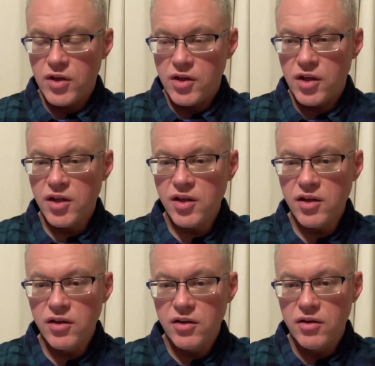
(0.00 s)

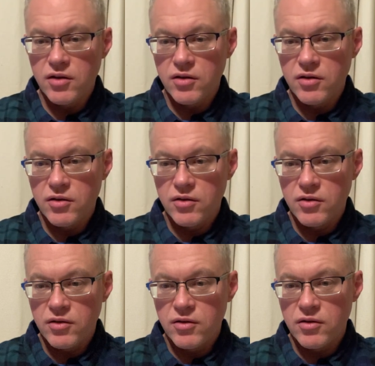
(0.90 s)
he
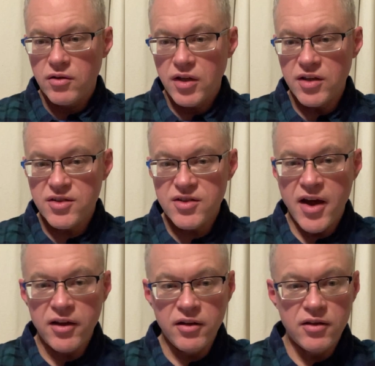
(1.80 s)
is
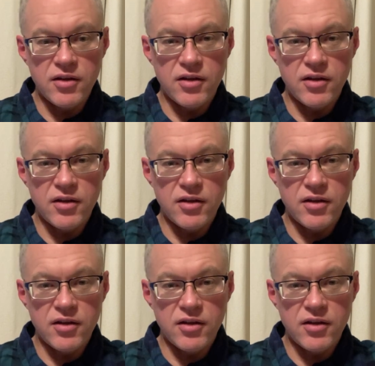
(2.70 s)
silent.